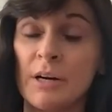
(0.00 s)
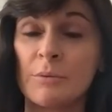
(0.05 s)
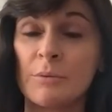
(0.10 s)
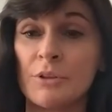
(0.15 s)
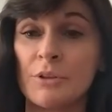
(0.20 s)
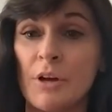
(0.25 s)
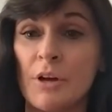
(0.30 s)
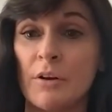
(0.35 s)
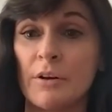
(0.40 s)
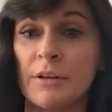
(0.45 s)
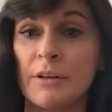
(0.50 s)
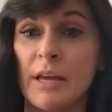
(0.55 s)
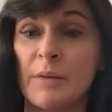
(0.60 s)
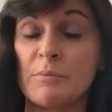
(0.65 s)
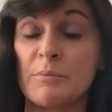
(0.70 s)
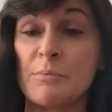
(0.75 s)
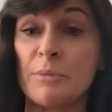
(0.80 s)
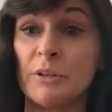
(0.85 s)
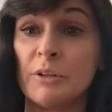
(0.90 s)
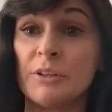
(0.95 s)
wherewithal and
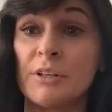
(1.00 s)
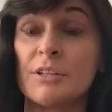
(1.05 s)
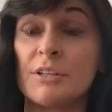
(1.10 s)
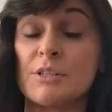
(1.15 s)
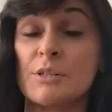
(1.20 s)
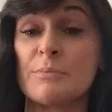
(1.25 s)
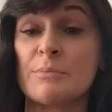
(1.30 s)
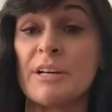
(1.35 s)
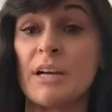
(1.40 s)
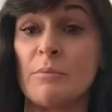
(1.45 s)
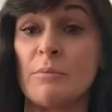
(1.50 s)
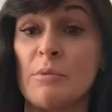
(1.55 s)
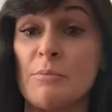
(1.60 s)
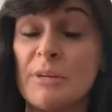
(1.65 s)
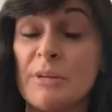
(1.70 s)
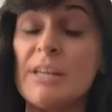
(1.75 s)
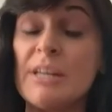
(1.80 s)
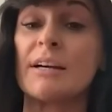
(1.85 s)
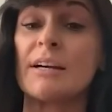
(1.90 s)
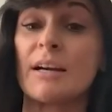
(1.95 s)
capability to
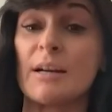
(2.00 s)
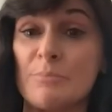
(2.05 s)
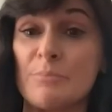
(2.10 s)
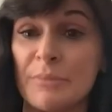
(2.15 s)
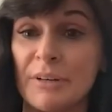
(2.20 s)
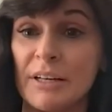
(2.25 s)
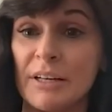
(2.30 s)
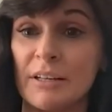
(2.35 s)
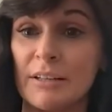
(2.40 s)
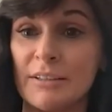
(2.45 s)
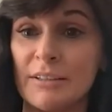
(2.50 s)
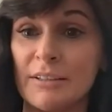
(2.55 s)
become a media company.